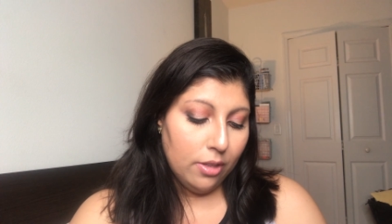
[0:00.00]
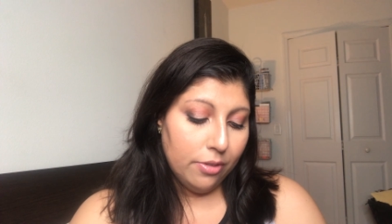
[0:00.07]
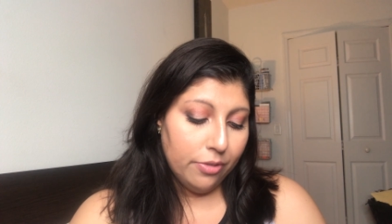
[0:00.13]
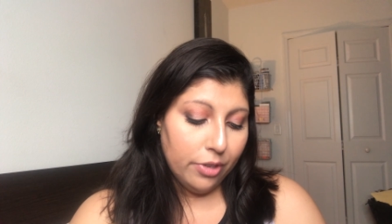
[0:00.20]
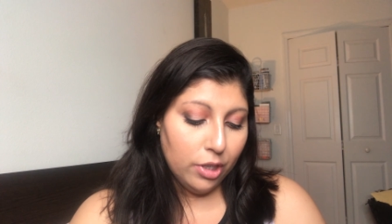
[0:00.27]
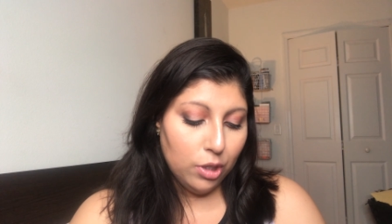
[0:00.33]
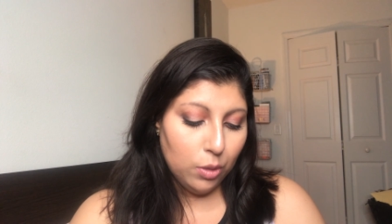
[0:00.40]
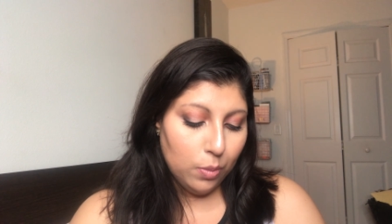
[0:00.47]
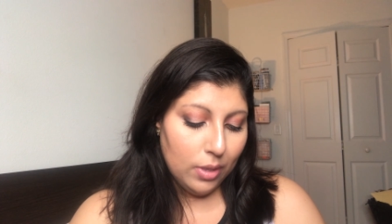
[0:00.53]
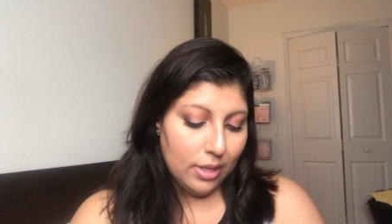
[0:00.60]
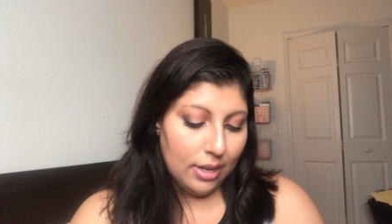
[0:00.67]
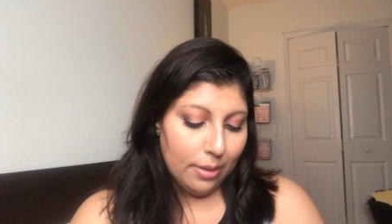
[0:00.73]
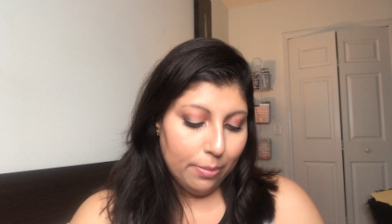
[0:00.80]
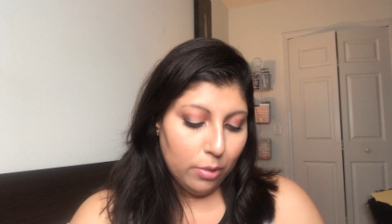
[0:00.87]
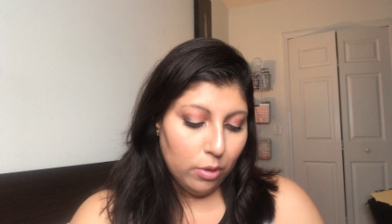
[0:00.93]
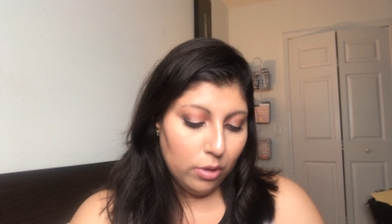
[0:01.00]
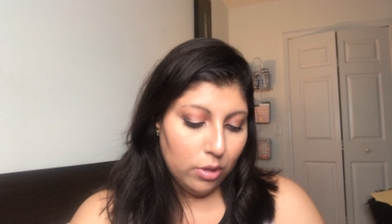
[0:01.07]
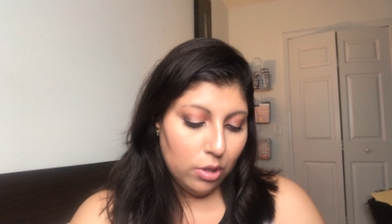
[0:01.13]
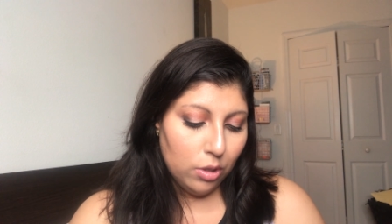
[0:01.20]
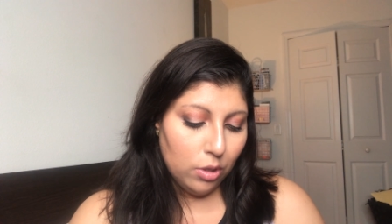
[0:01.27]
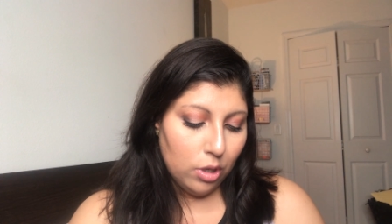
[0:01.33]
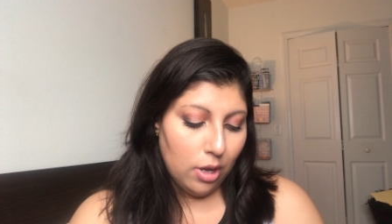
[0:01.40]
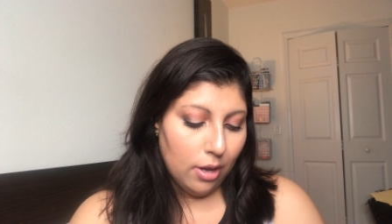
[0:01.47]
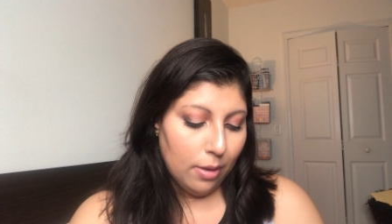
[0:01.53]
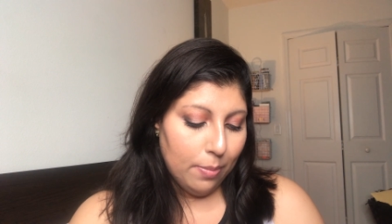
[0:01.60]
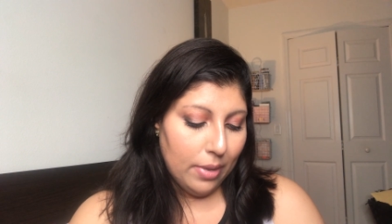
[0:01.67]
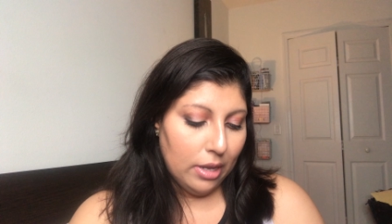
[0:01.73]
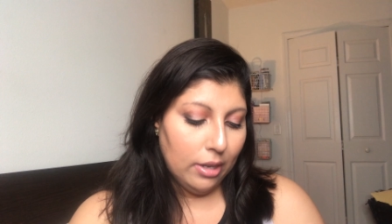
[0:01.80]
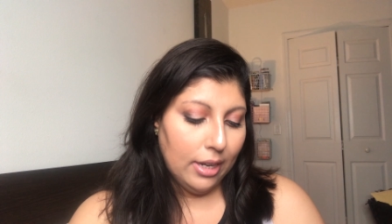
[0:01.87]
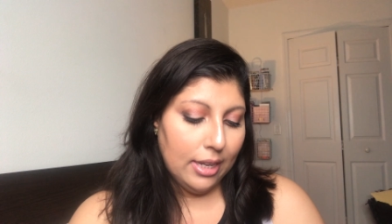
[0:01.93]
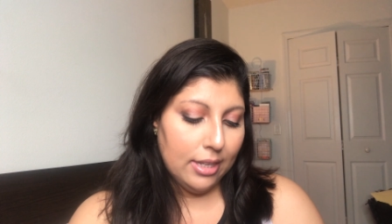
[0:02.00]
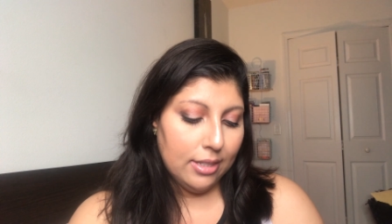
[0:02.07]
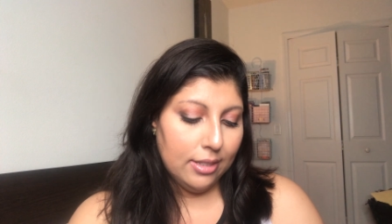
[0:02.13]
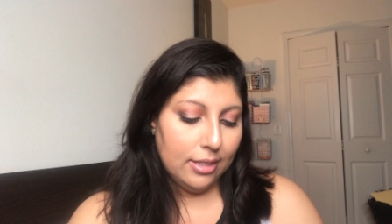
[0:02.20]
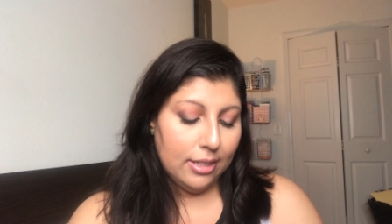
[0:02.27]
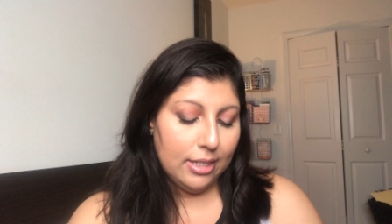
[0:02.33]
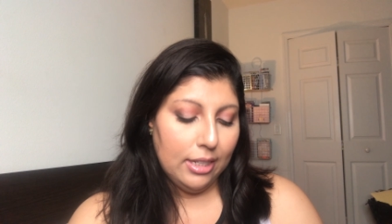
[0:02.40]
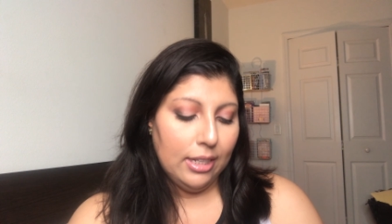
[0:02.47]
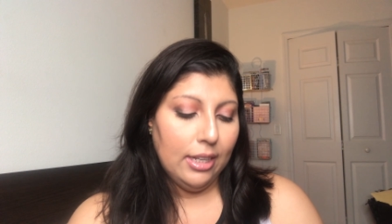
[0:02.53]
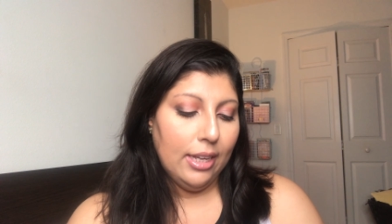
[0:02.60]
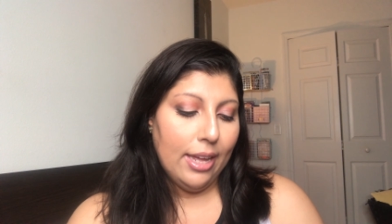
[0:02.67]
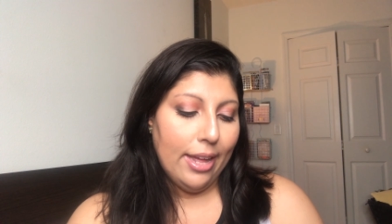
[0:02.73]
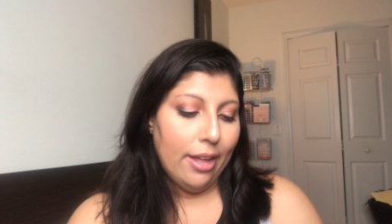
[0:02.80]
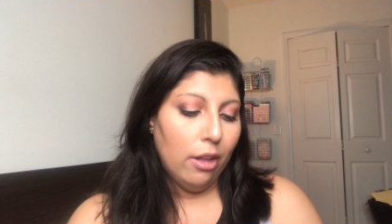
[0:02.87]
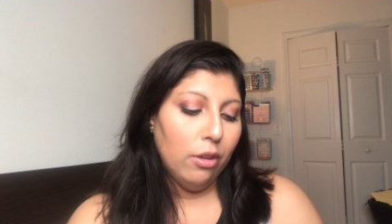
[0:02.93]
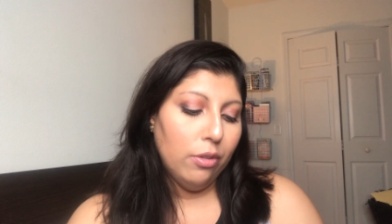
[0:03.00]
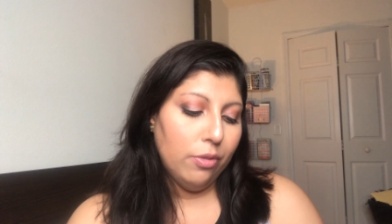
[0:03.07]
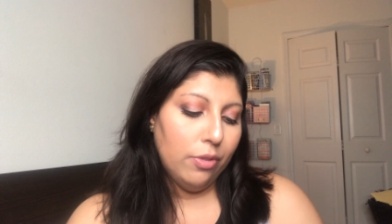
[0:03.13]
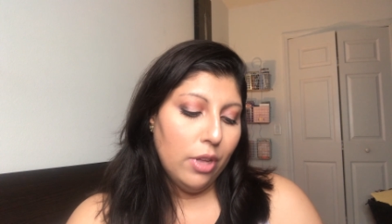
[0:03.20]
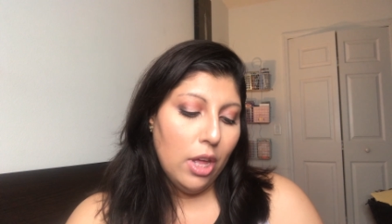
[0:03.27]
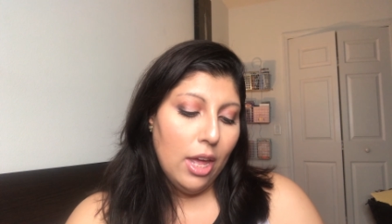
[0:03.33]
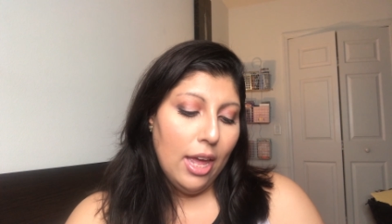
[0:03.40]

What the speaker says: the first one that I'm going to talk about is the e.l.f.